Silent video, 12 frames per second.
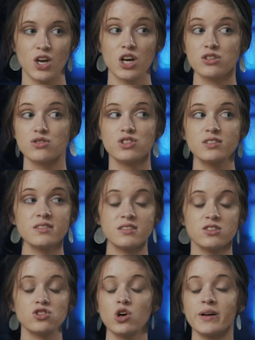So Jesus
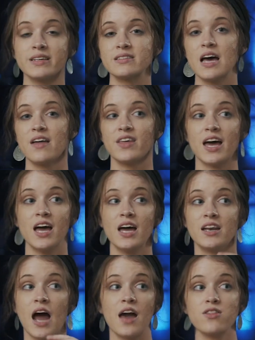is showing us that
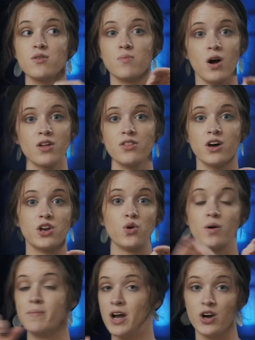neither Martha
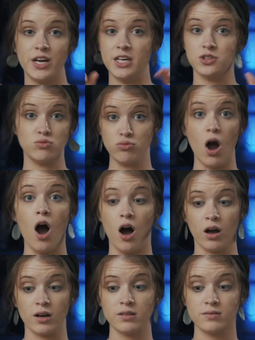nor Mary is
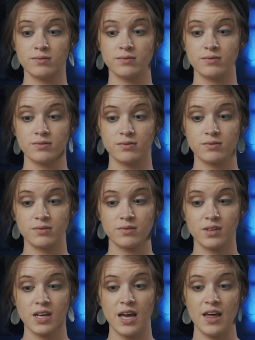wrong.
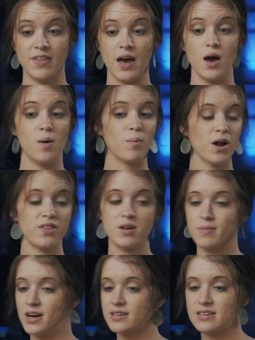That Martha
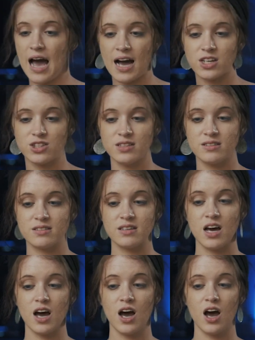and Mary's actions
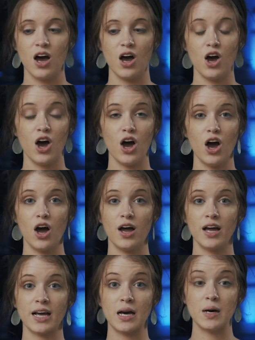
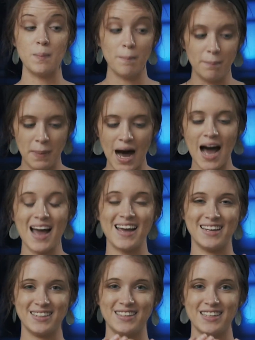
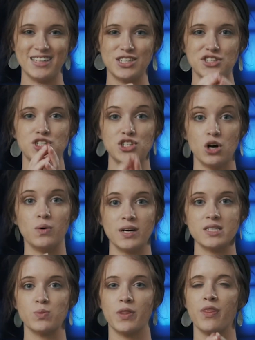combined show
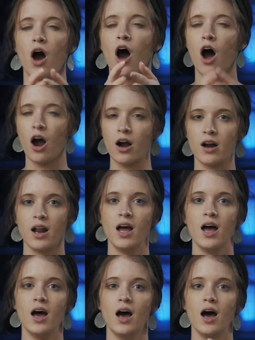us what the heart
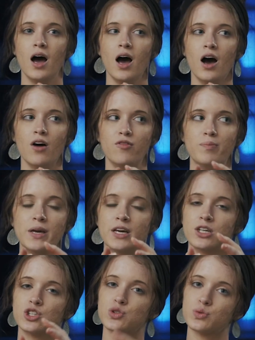of being
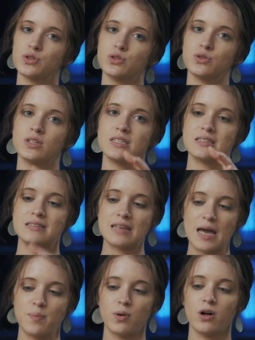a true
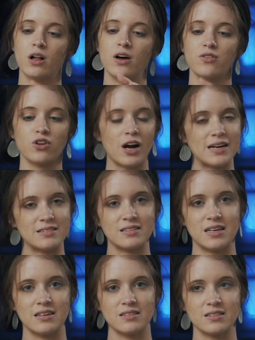disciple of
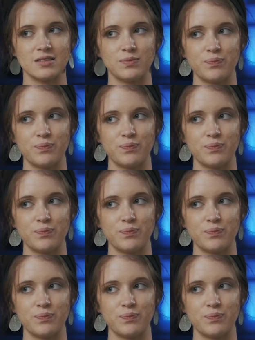Christ is,